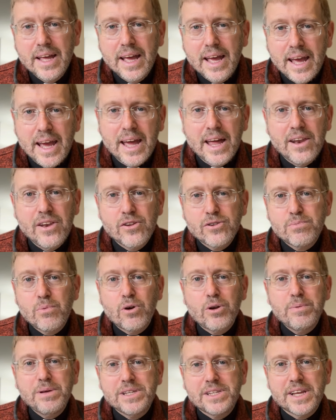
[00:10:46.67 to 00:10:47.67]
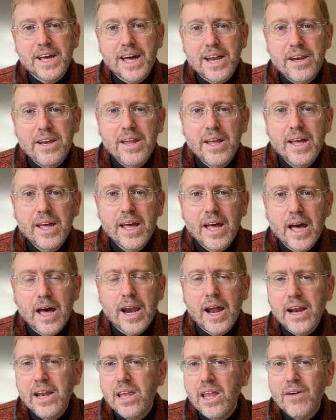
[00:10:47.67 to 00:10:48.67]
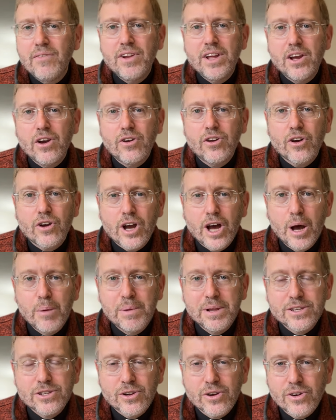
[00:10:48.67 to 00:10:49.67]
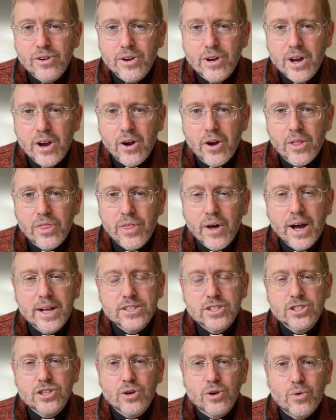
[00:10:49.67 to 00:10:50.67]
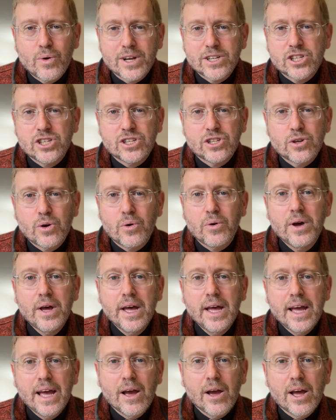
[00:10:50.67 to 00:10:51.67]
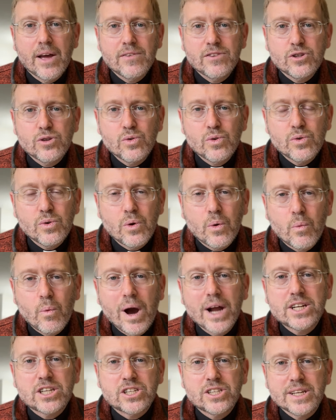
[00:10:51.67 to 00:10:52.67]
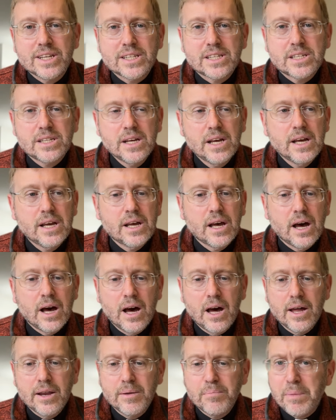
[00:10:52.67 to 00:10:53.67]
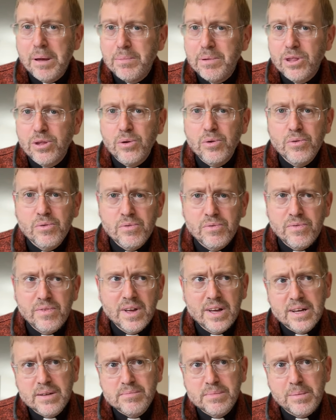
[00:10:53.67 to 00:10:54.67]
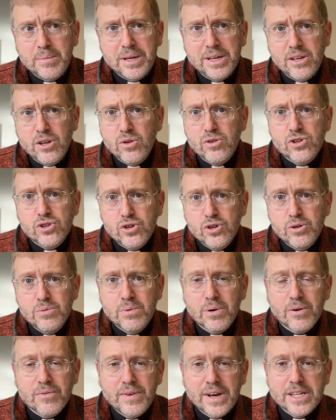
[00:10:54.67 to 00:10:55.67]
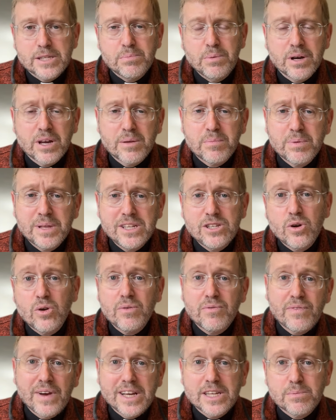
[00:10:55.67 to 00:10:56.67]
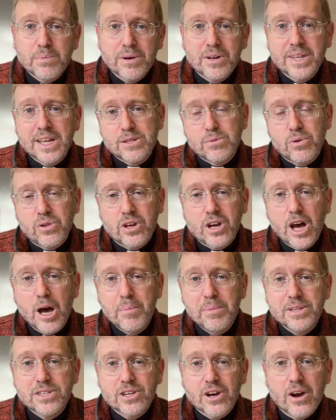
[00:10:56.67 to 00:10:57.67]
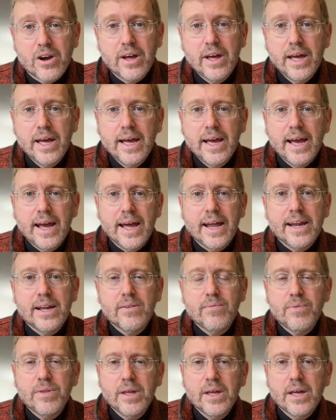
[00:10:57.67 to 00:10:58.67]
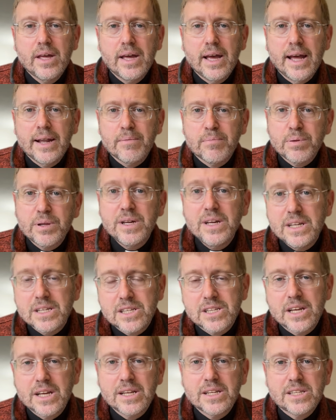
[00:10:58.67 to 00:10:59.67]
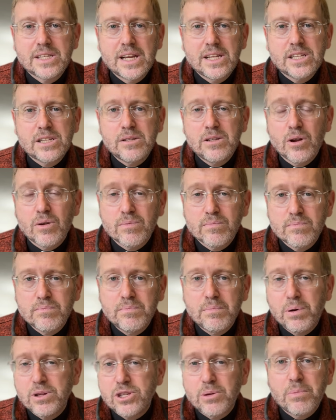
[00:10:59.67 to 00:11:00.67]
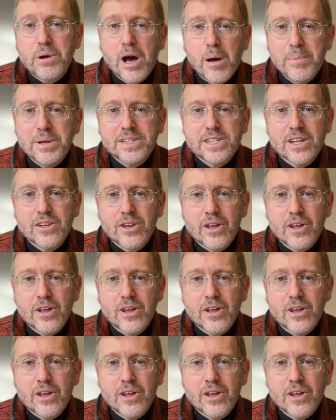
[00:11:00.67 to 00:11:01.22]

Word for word: and there's more to be said. And I'd love to hear your comments or, or thoughts or questions. So uh, as you watch this, uh, maybe through uh, maybe YouTube or Facebook, please go to Facebook. That's where the comments are. And and please send you know put some comments in